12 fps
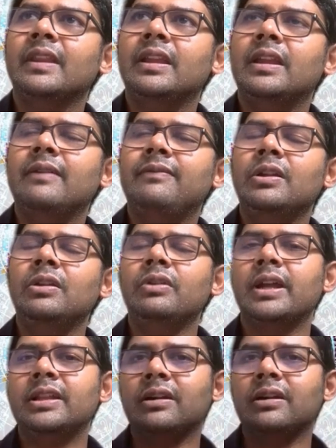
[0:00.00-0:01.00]
If you look
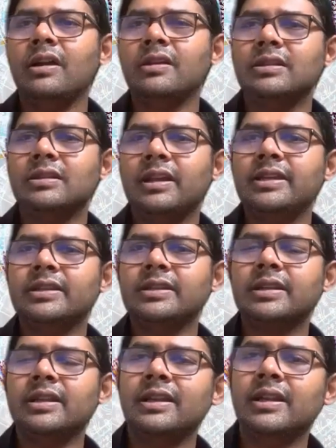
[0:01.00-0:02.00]
at the
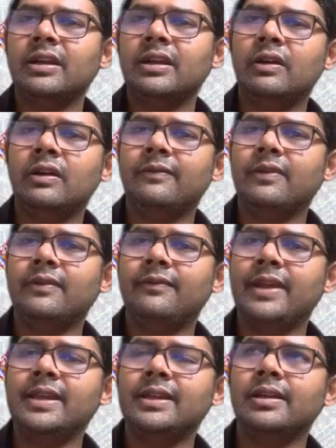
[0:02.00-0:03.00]
constellation of
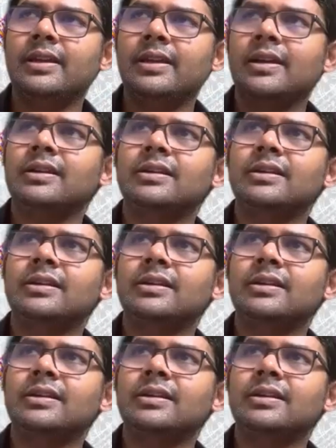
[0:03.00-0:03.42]
Vega,